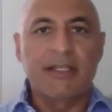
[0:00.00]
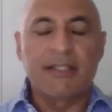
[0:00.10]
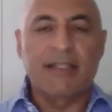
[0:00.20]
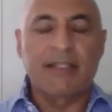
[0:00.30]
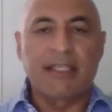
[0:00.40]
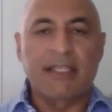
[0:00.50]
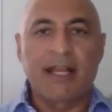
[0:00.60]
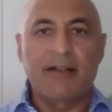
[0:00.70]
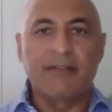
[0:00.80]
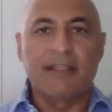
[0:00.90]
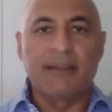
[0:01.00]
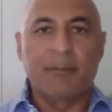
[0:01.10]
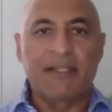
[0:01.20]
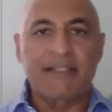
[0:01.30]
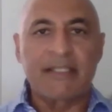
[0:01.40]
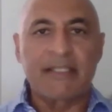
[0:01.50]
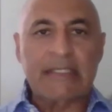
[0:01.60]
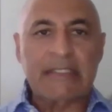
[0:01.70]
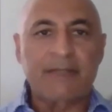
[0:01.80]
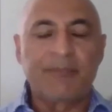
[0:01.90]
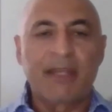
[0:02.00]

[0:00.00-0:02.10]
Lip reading: than the businesses,